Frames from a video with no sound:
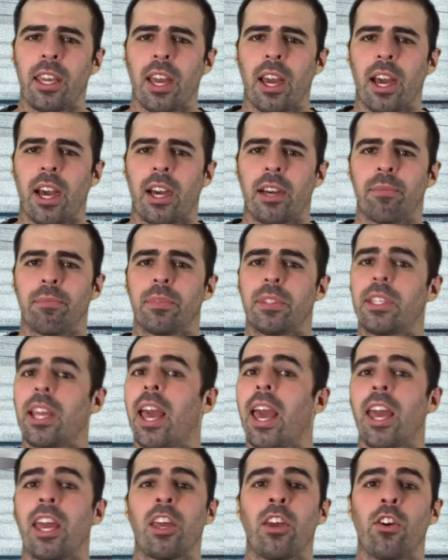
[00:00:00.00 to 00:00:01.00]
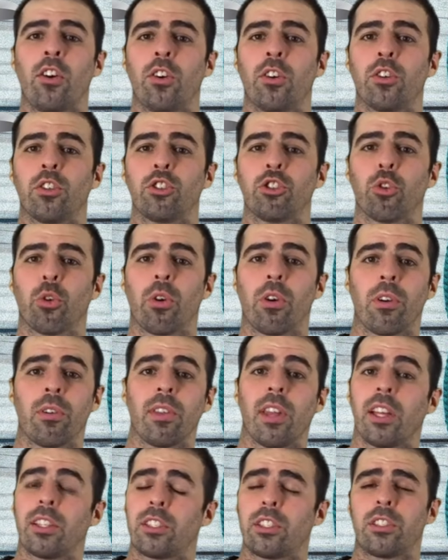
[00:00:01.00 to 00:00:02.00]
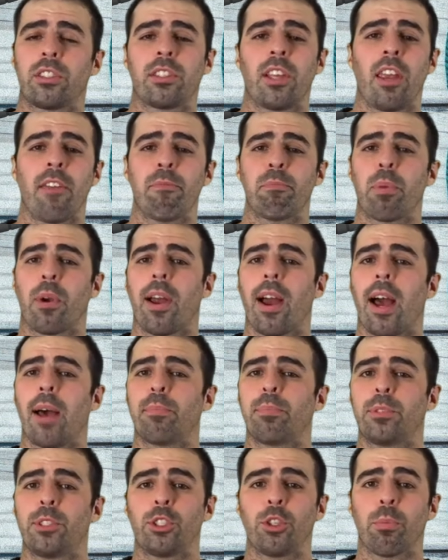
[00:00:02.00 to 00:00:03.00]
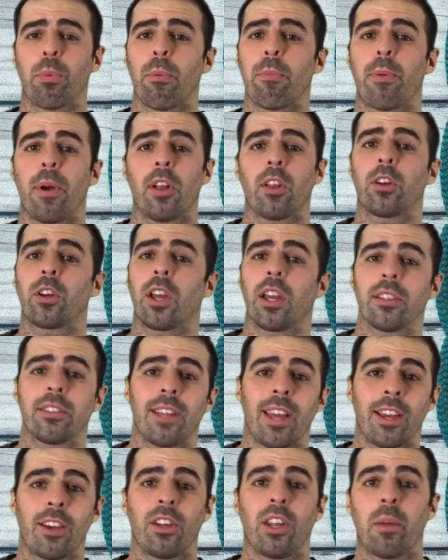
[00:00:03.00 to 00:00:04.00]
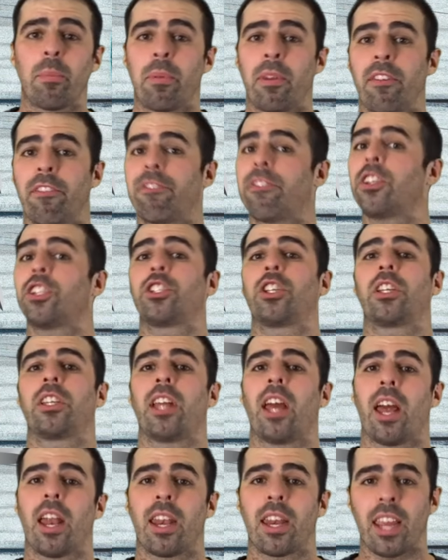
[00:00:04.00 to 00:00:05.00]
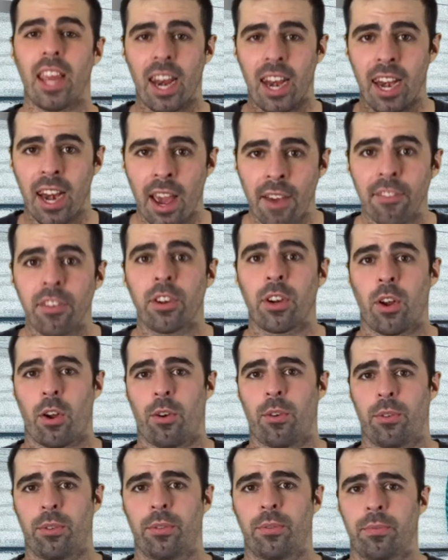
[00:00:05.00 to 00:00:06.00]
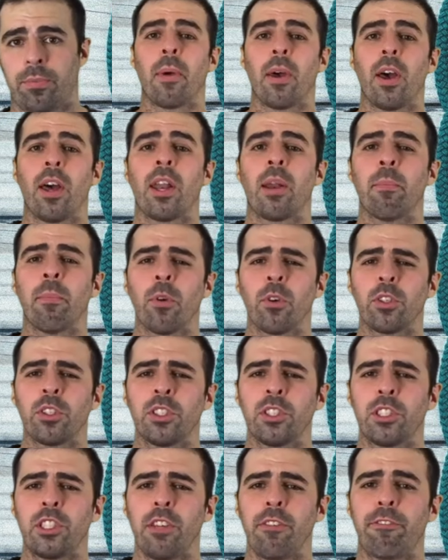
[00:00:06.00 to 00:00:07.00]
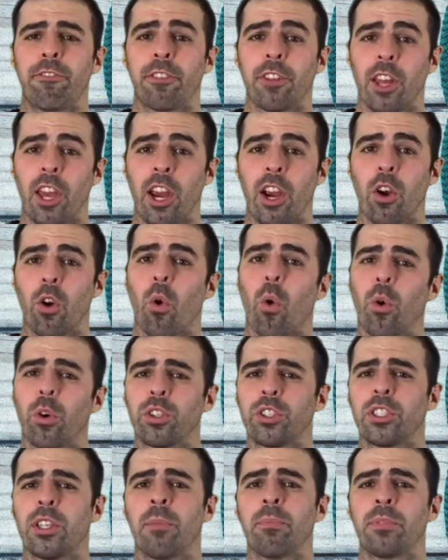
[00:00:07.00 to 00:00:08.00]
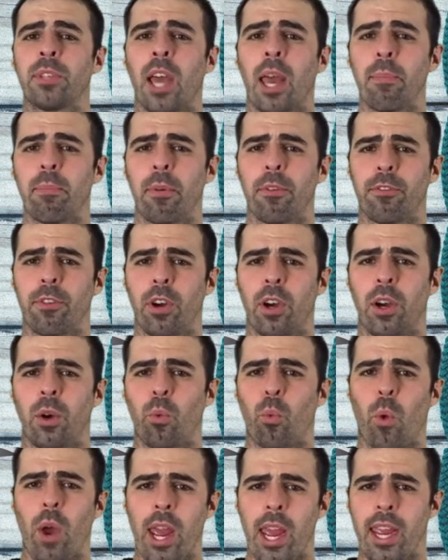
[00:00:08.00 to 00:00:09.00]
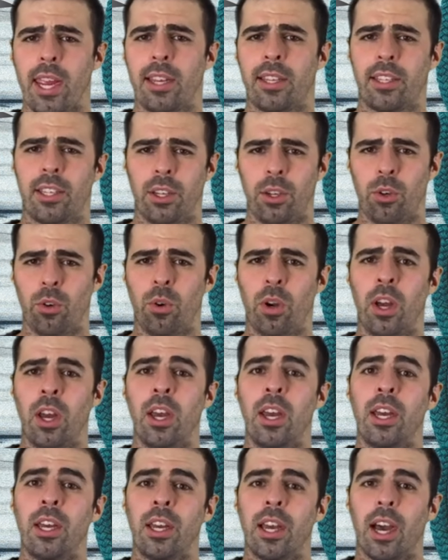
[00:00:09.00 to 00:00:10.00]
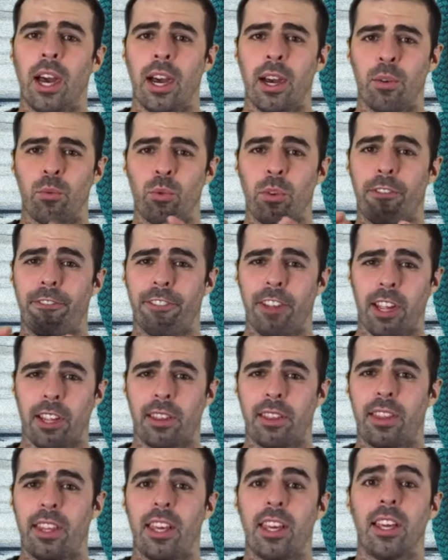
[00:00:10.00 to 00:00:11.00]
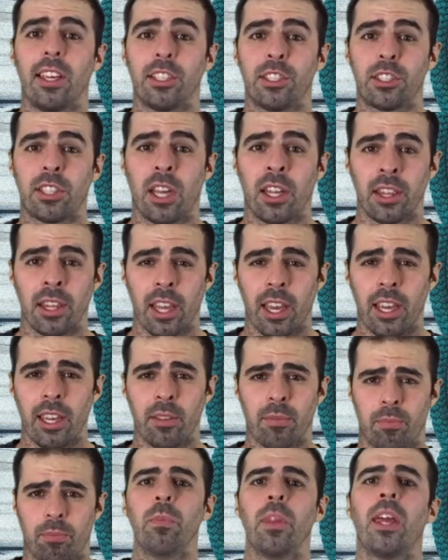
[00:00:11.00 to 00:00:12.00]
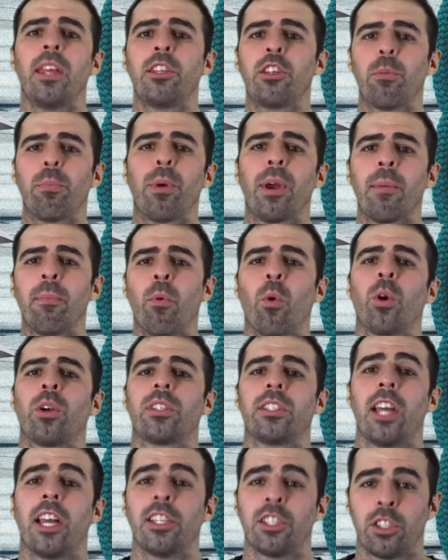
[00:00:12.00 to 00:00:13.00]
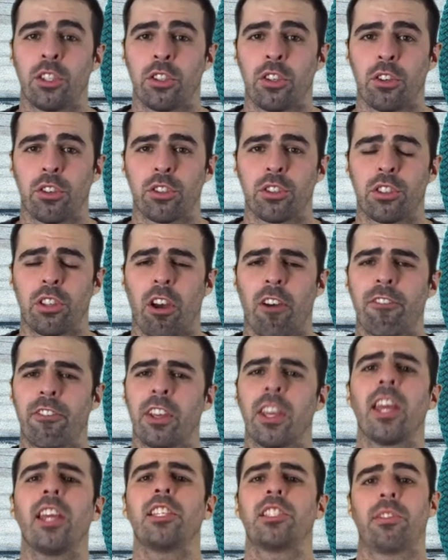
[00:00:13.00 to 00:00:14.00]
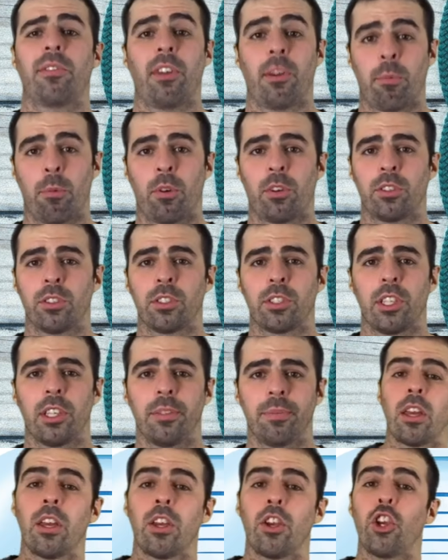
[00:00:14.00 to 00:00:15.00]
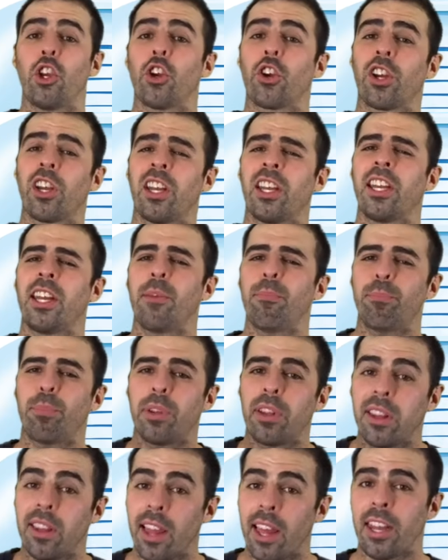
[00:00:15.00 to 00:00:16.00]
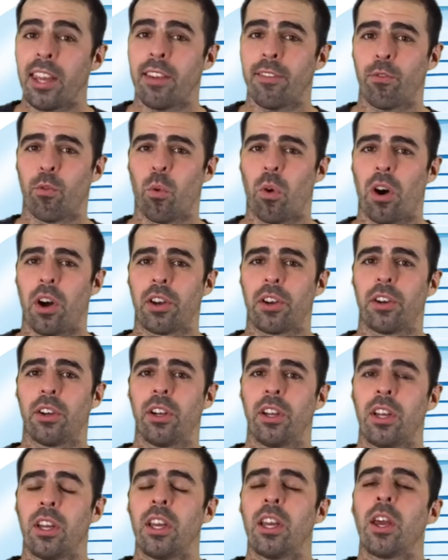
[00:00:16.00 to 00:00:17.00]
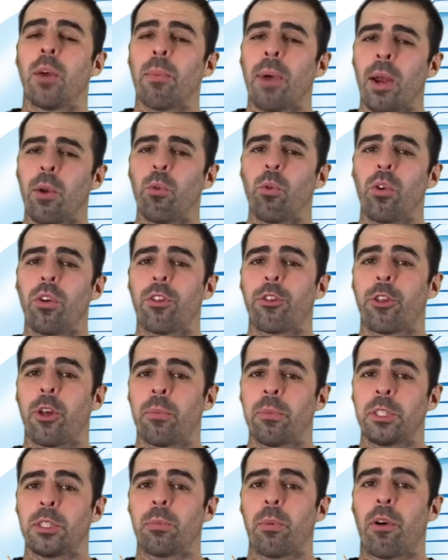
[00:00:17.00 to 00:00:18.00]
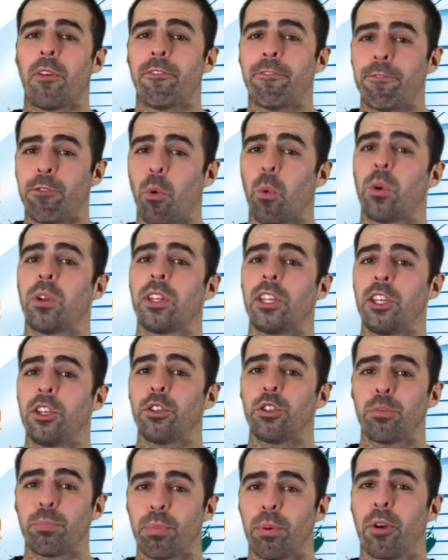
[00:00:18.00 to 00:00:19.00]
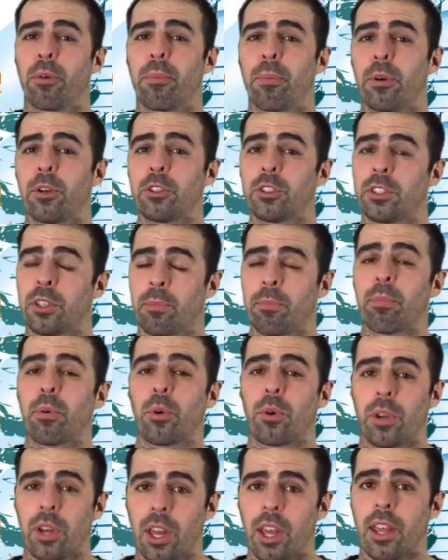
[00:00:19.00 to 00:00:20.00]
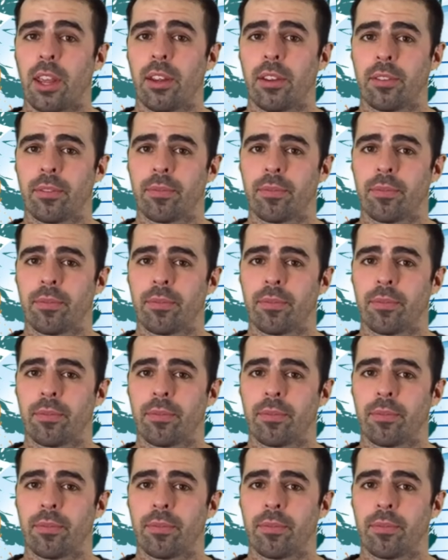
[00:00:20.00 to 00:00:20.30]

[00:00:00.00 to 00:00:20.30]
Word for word: um, tangles or let's say perhaps your propeller got tangled up in a fishing net. You never know. An emergency flare or some type of a way to uh, reflect the sunlight and to bring more attention to yourself in case of an emergency. You're gonna need plenty of water. My rule of thumb is about four liters per person per day